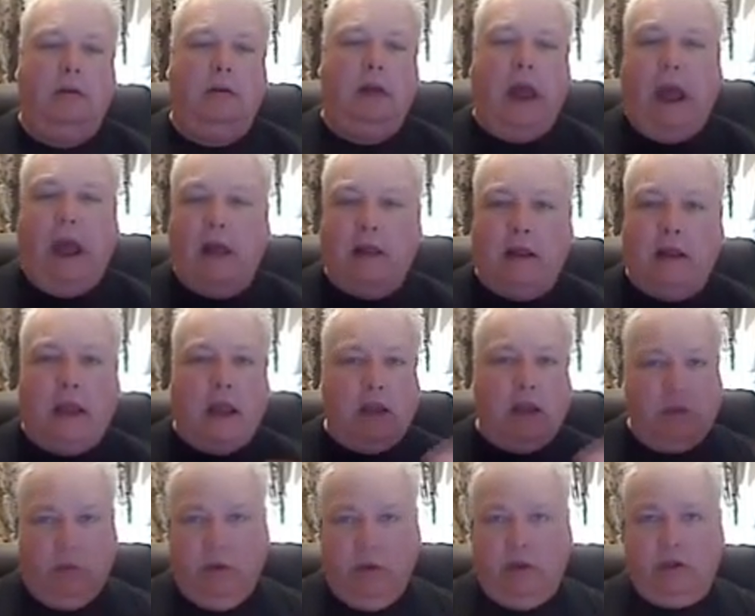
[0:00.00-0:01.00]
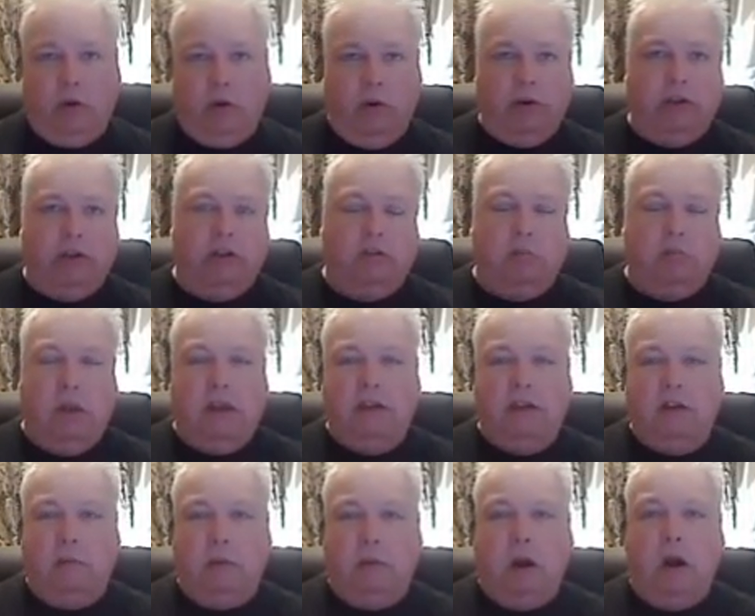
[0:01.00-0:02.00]
allocates resources based
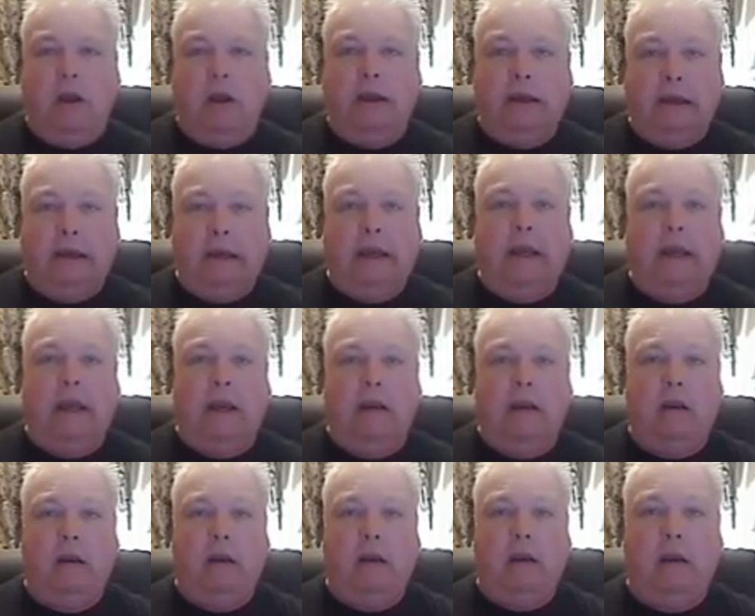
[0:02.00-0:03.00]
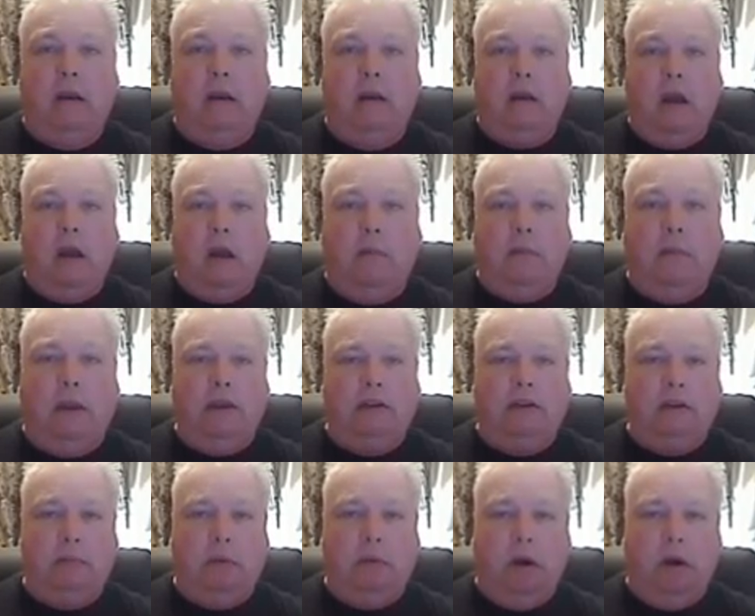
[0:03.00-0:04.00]
upon need, not based
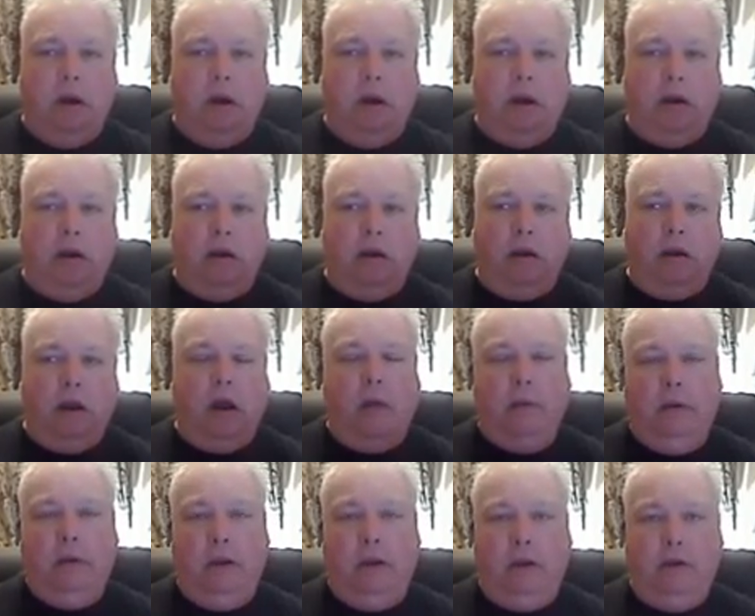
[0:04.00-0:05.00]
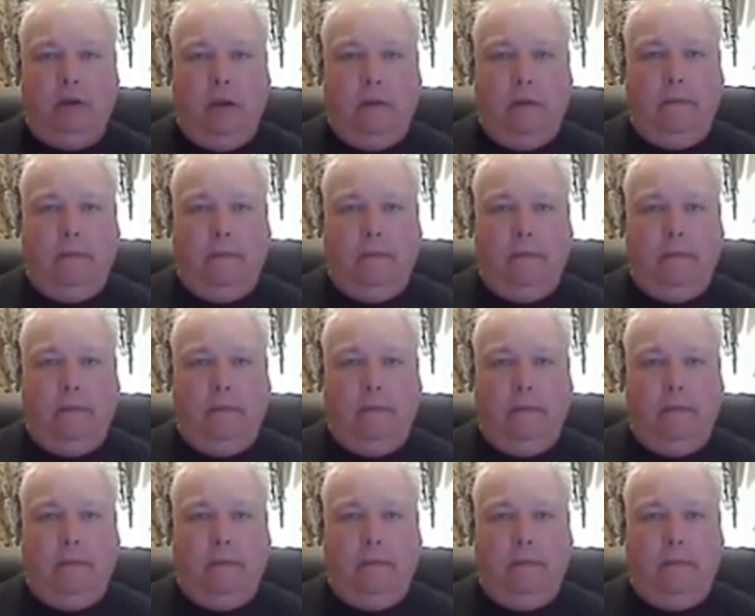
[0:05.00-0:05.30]
upon competition.